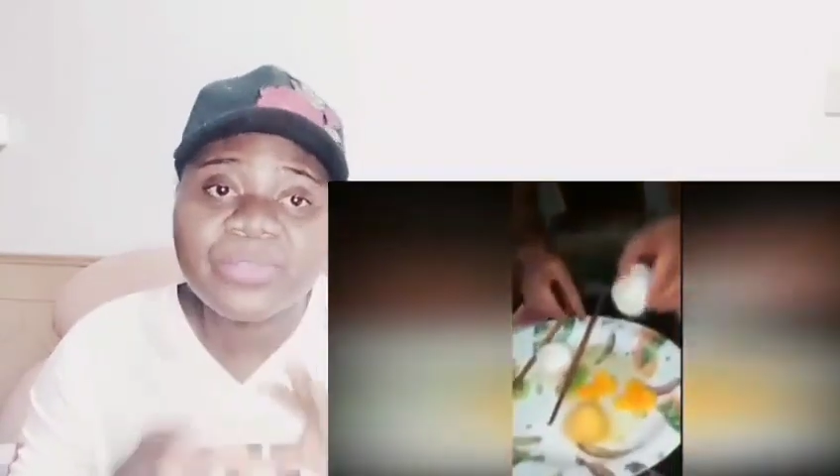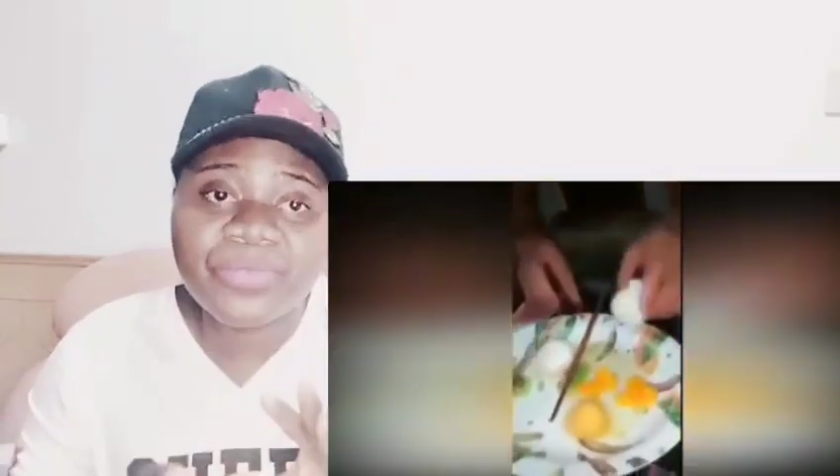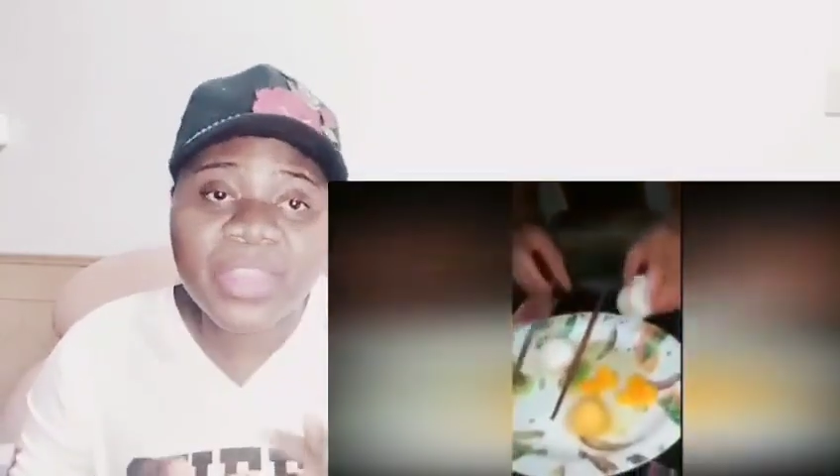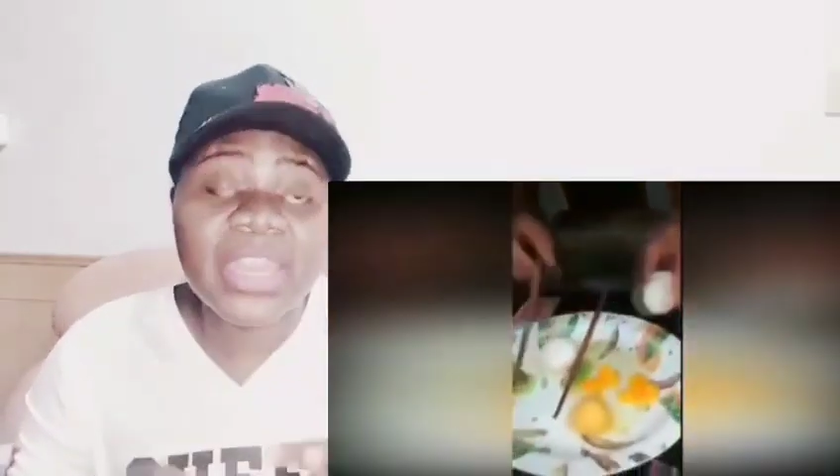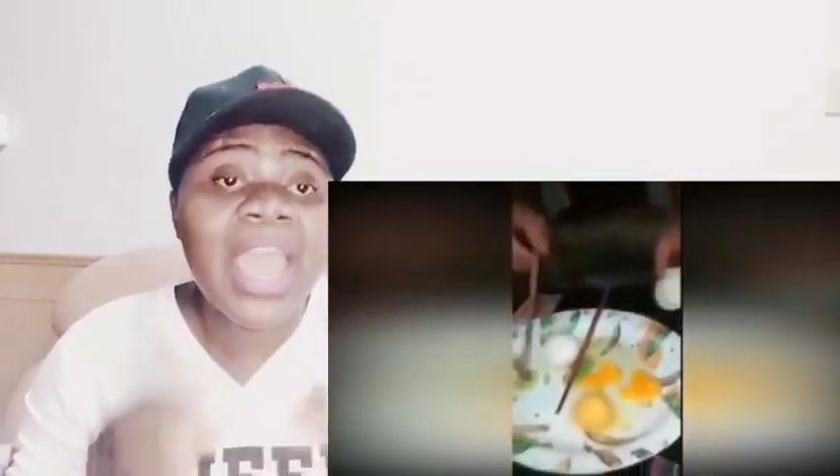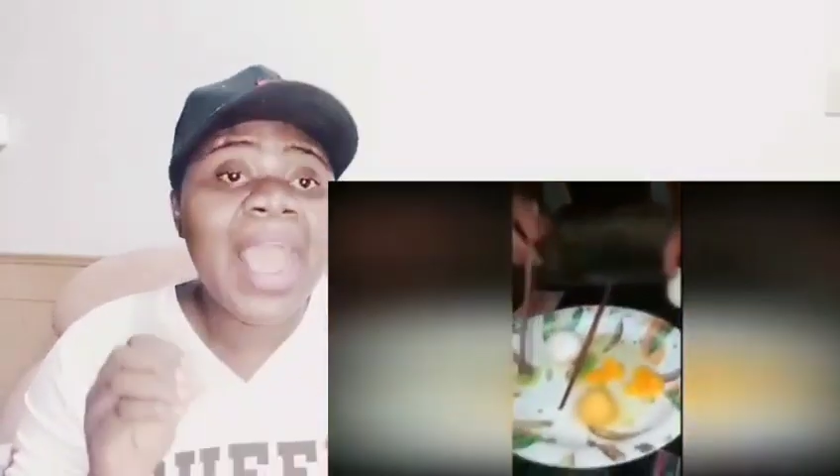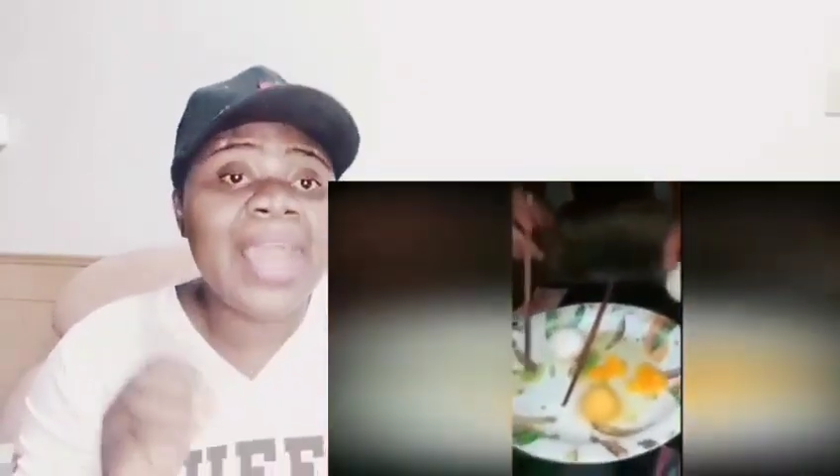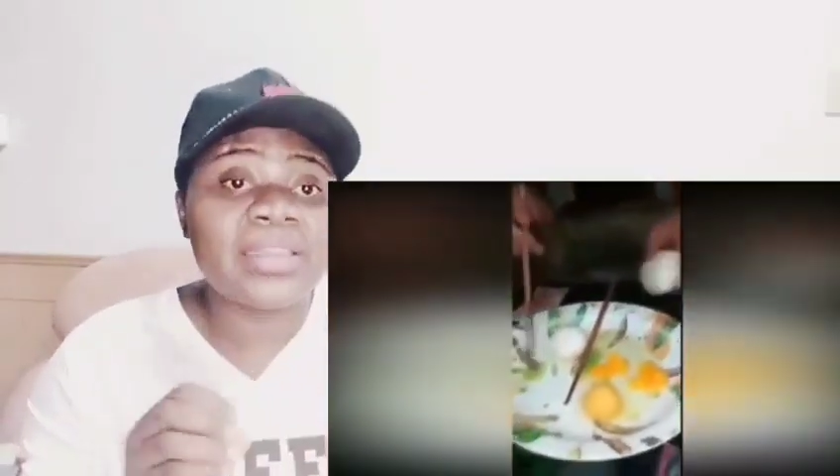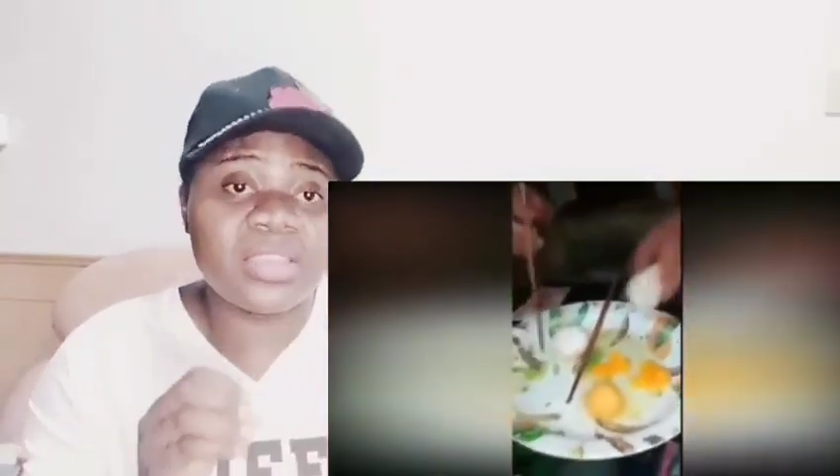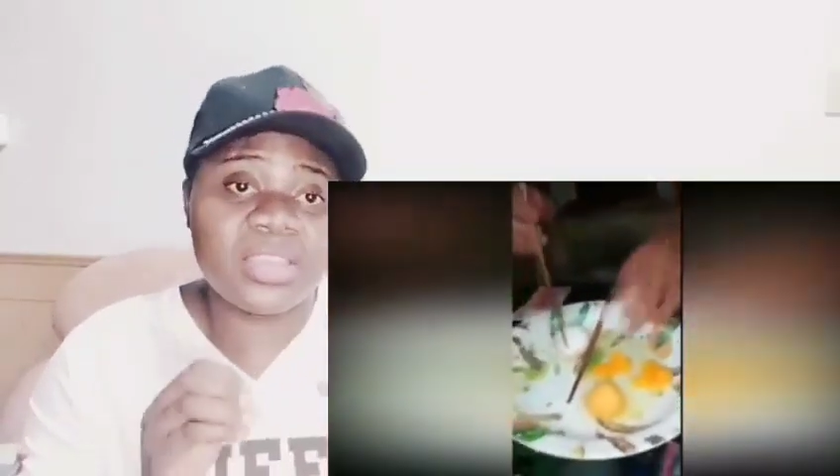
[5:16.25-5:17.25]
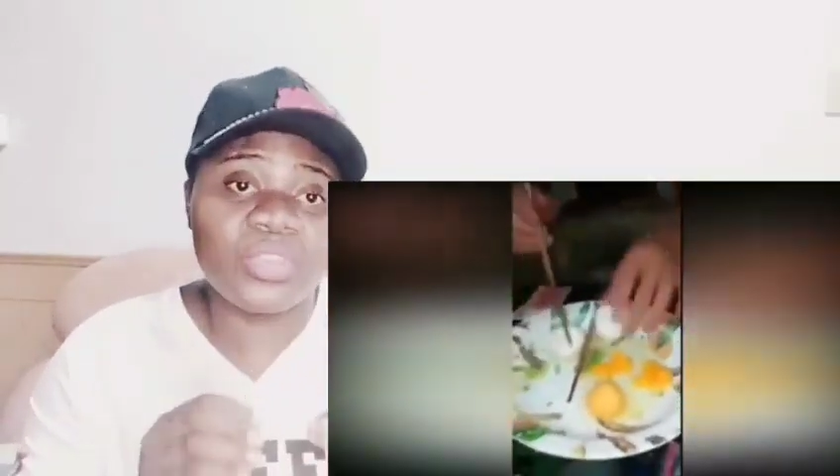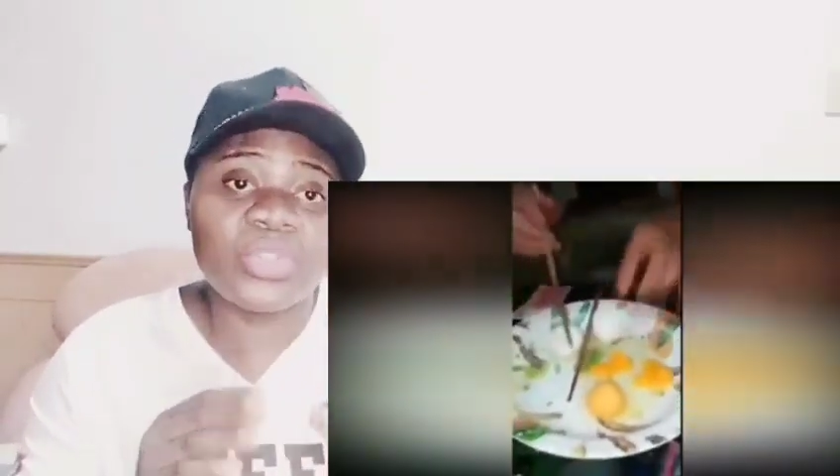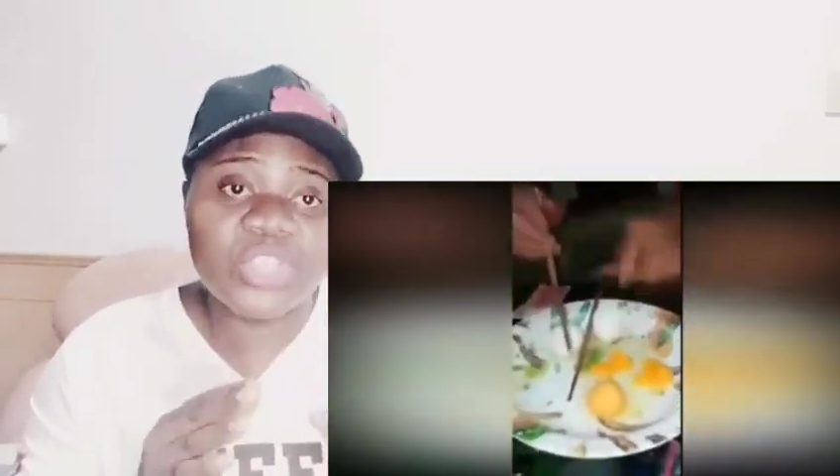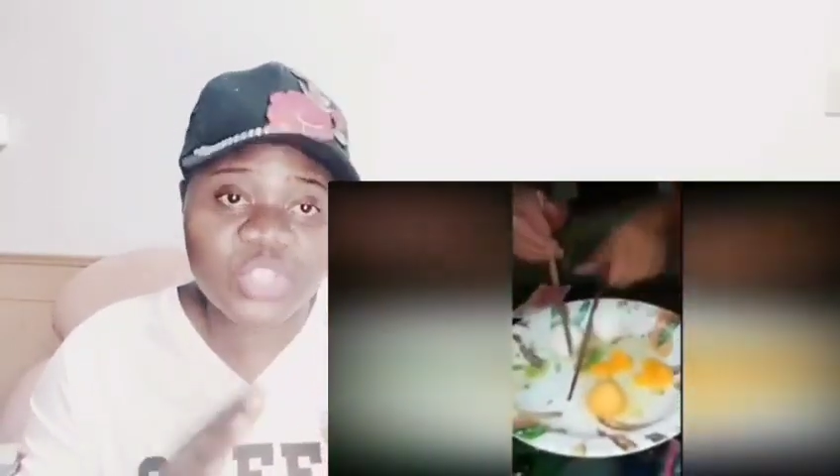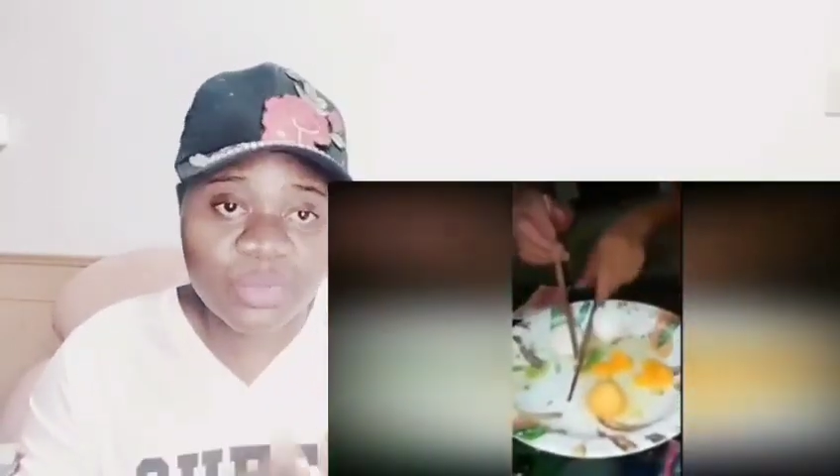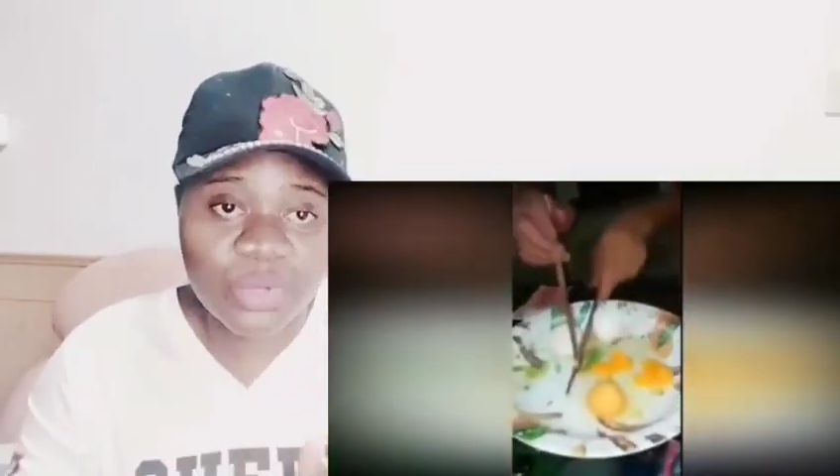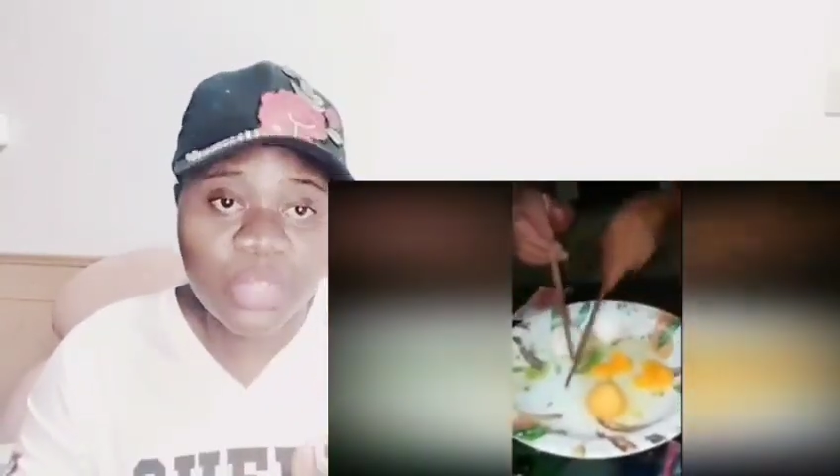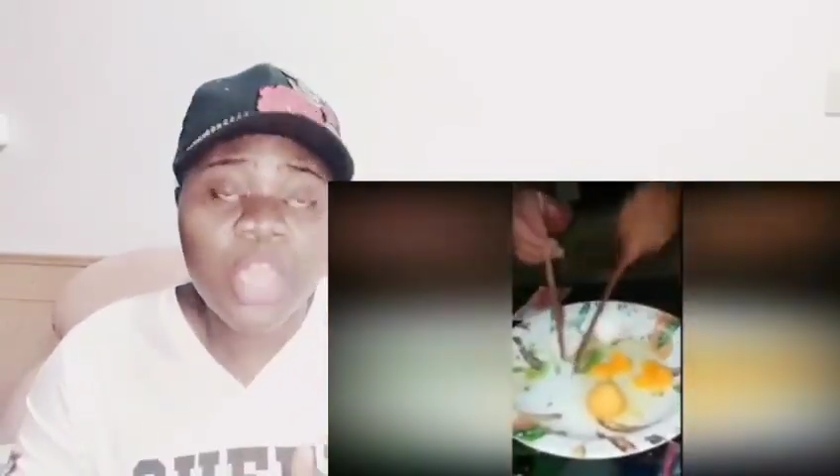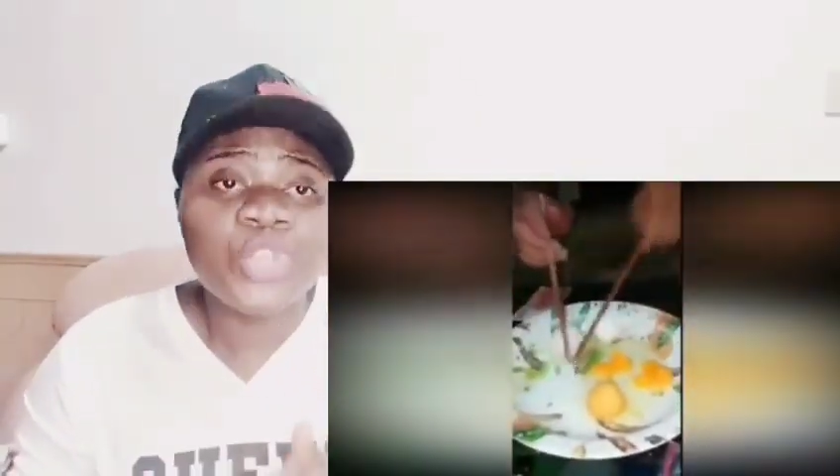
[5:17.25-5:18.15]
different and it not the smooth.